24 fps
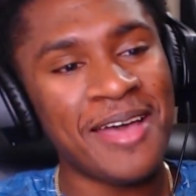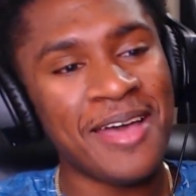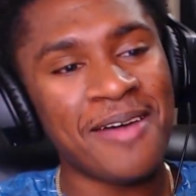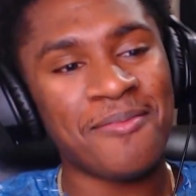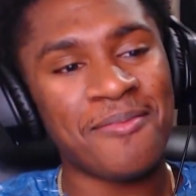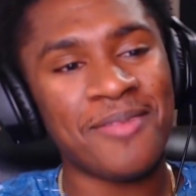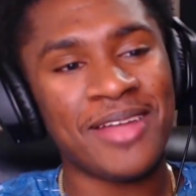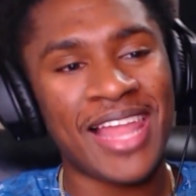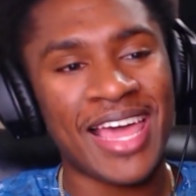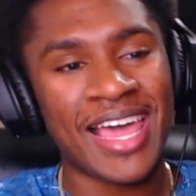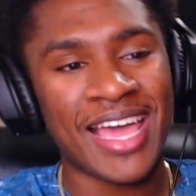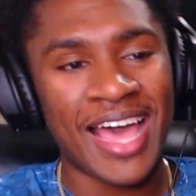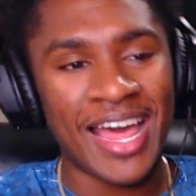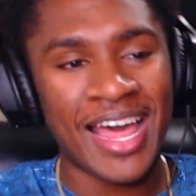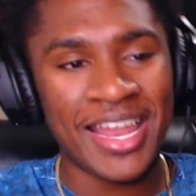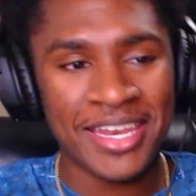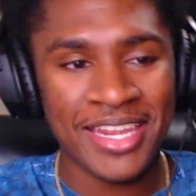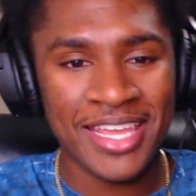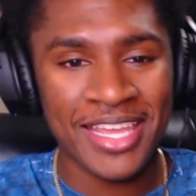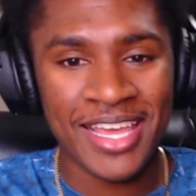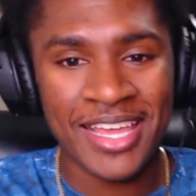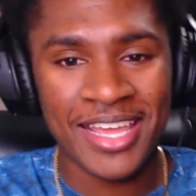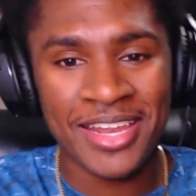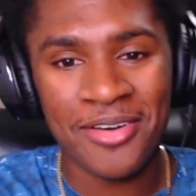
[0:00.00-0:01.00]
But like, I
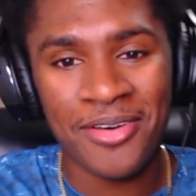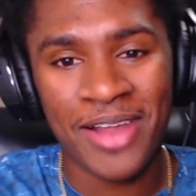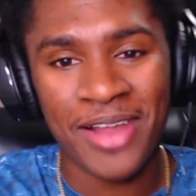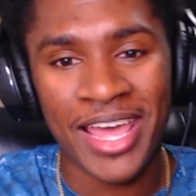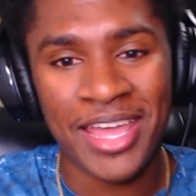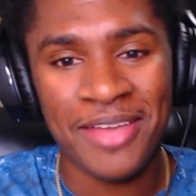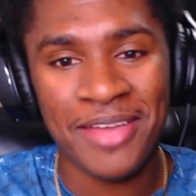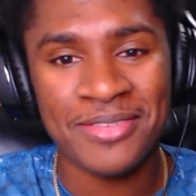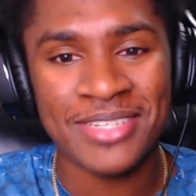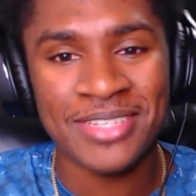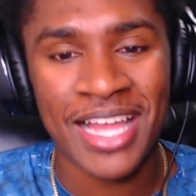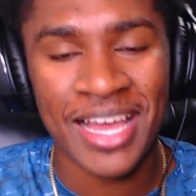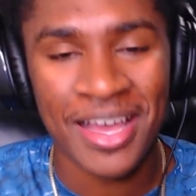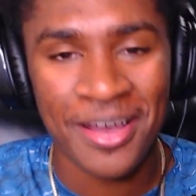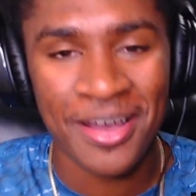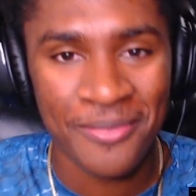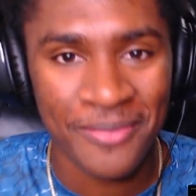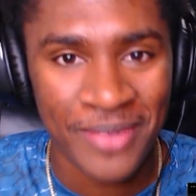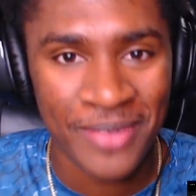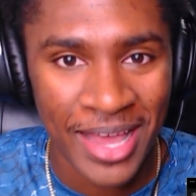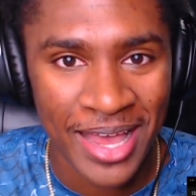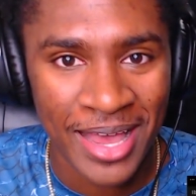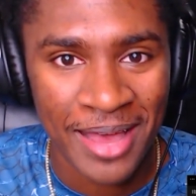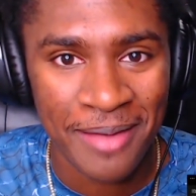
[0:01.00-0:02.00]
did know that he was like a
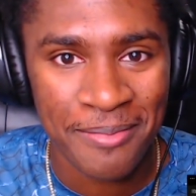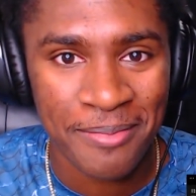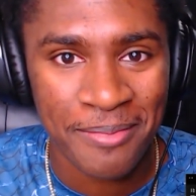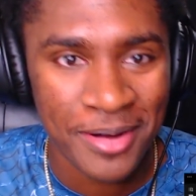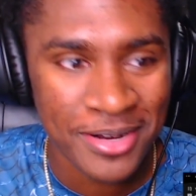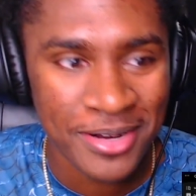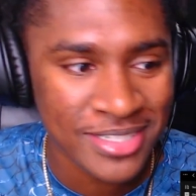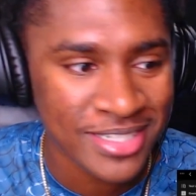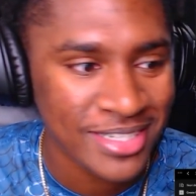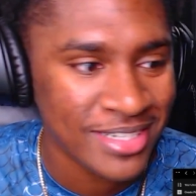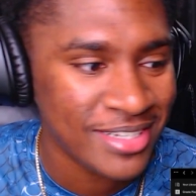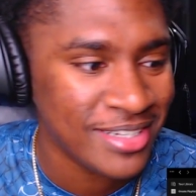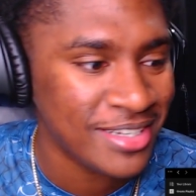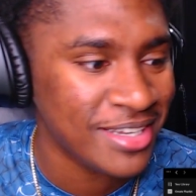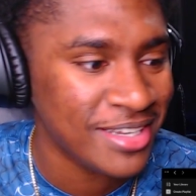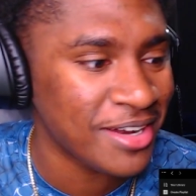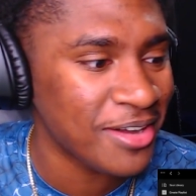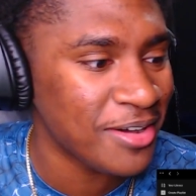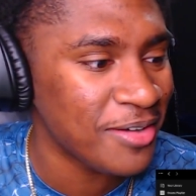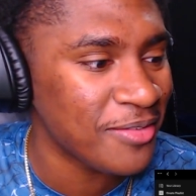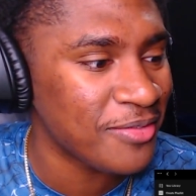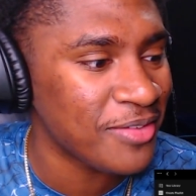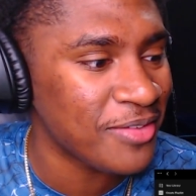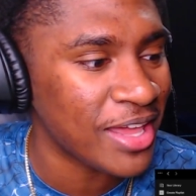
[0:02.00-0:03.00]
vibe person, you
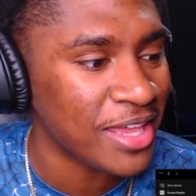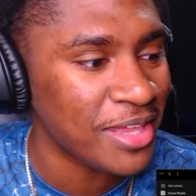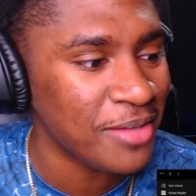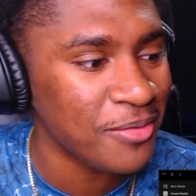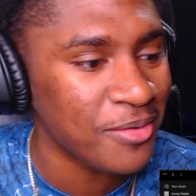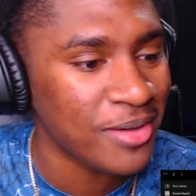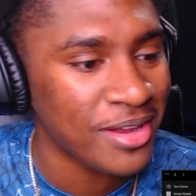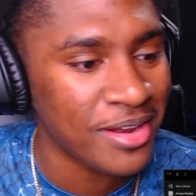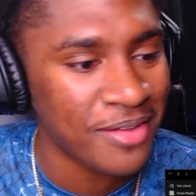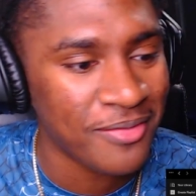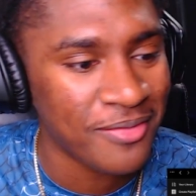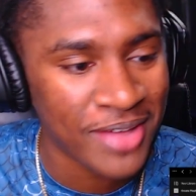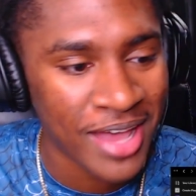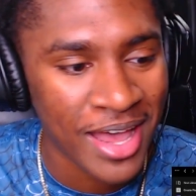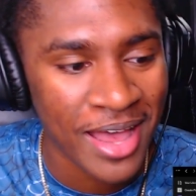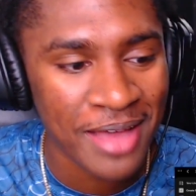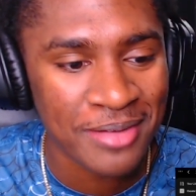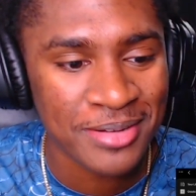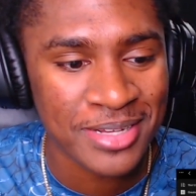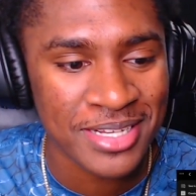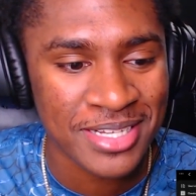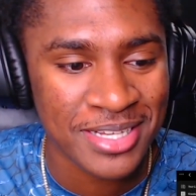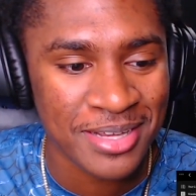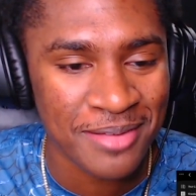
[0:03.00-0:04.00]
know, if like you want to vibe
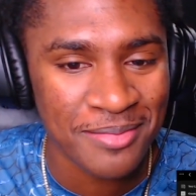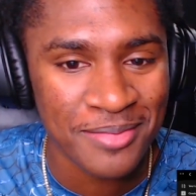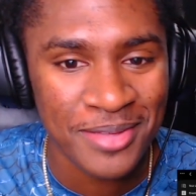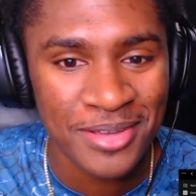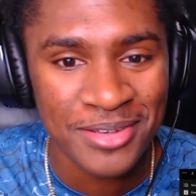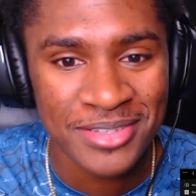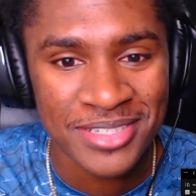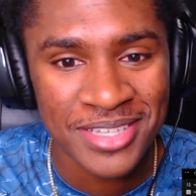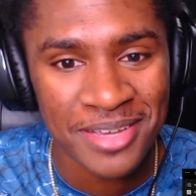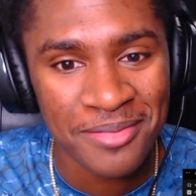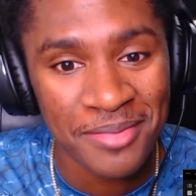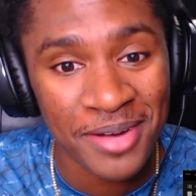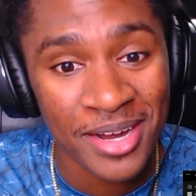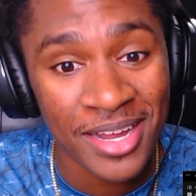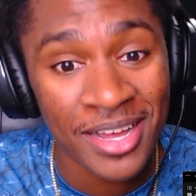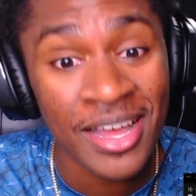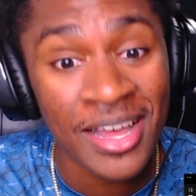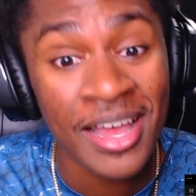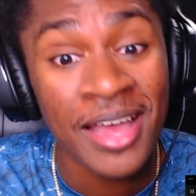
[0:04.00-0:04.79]
to some music, bro.